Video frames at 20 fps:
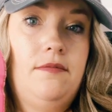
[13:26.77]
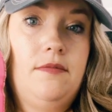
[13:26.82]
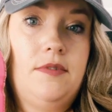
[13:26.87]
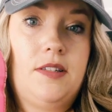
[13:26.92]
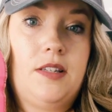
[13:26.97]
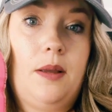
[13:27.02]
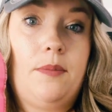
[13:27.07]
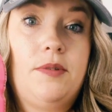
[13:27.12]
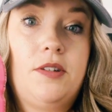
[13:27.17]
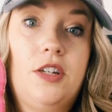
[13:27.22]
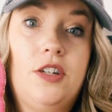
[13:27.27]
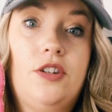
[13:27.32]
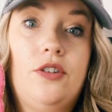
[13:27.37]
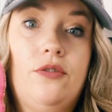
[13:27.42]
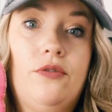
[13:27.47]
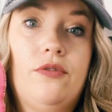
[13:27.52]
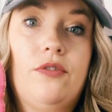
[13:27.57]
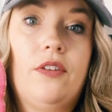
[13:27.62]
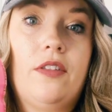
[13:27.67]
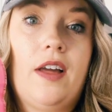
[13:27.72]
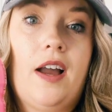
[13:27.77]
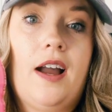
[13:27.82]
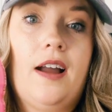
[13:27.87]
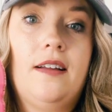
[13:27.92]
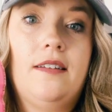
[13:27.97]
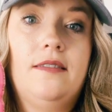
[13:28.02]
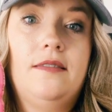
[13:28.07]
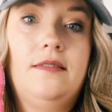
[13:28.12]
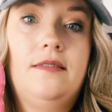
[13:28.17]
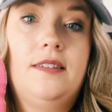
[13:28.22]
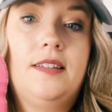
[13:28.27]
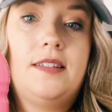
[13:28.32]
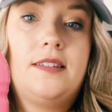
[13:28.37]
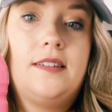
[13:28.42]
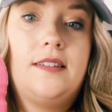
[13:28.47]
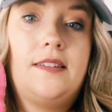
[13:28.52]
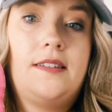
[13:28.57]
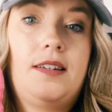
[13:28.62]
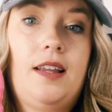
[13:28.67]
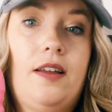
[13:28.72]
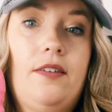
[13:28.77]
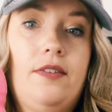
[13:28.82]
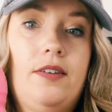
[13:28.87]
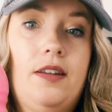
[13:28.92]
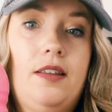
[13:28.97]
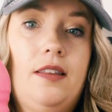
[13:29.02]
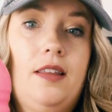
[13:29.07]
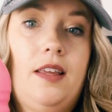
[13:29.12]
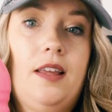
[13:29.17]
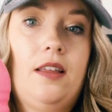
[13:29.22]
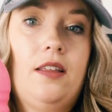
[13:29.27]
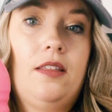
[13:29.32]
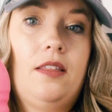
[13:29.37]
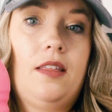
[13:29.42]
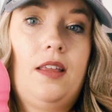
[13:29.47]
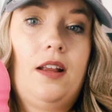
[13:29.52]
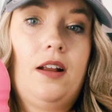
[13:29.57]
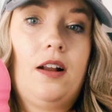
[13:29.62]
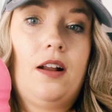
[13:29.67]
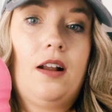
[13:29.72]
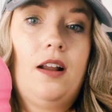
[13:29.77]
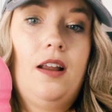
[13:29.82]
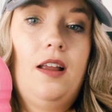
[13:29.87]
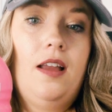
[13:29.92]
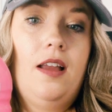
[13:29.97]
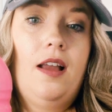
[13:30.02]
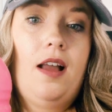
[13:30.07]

substitute for that. This is definitely healthier.